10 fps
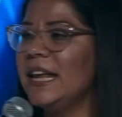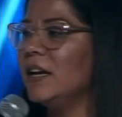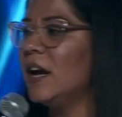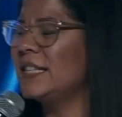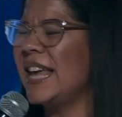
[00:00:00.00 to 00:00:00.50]
in
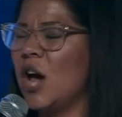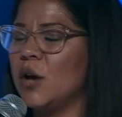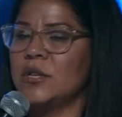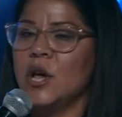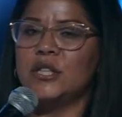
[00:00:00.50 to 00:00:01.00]
God's
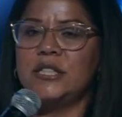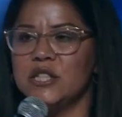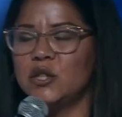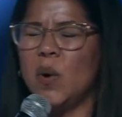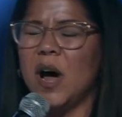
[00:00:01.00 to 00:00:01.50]
house,
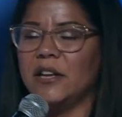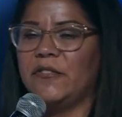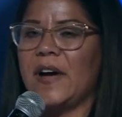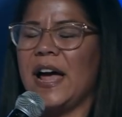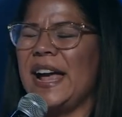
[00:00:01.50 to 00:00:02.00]

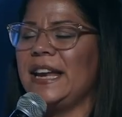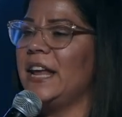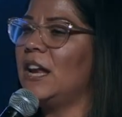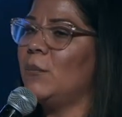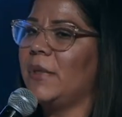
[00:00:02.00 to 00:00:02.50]
disqualified,
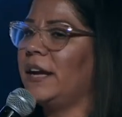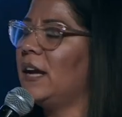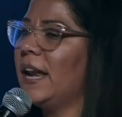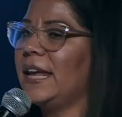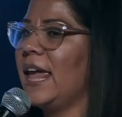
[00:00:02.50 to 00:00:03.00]
and I'm like,
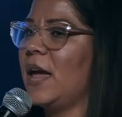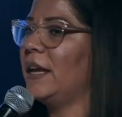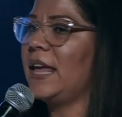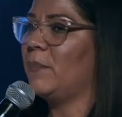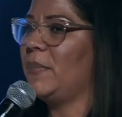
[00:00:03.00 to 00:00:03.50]
God, I can't, it
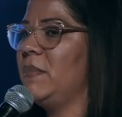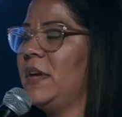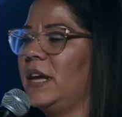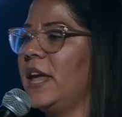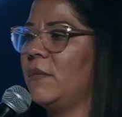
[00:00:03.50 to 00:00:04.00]
can't be me. It
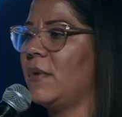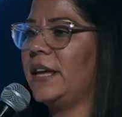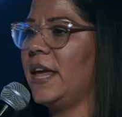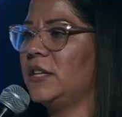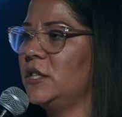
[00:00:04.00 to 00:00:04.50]
can't, I
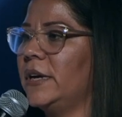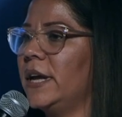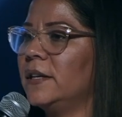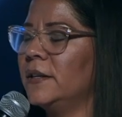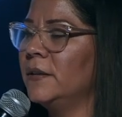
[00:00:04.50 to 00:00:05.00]
can't do it.
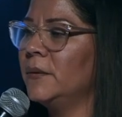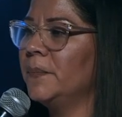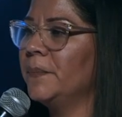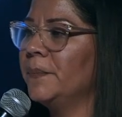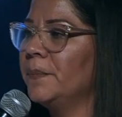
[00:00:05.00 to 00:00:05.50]

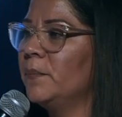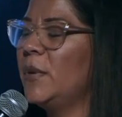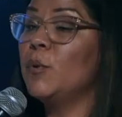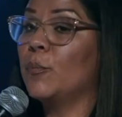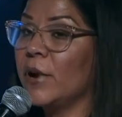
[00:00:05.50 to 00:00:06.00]

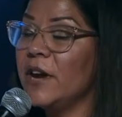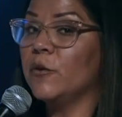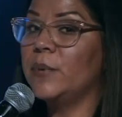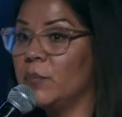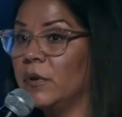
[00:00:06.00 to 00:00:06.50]
People pray for
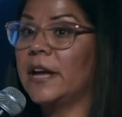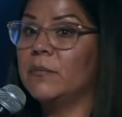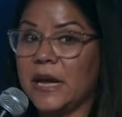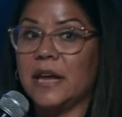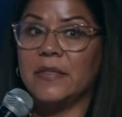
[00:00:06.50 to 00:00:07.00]
people like
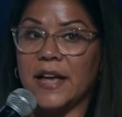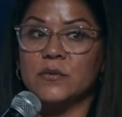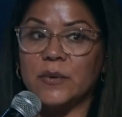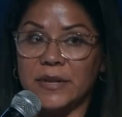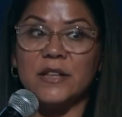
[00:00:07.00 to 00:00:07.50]
me. That's
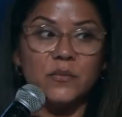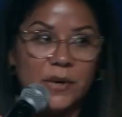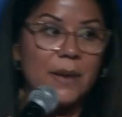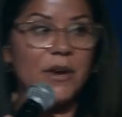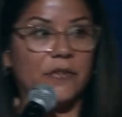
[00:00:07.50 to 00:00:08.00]
what, that's what
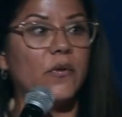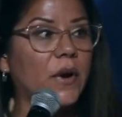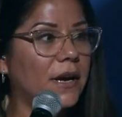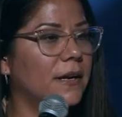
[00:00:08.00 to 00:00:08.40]
I'm here for.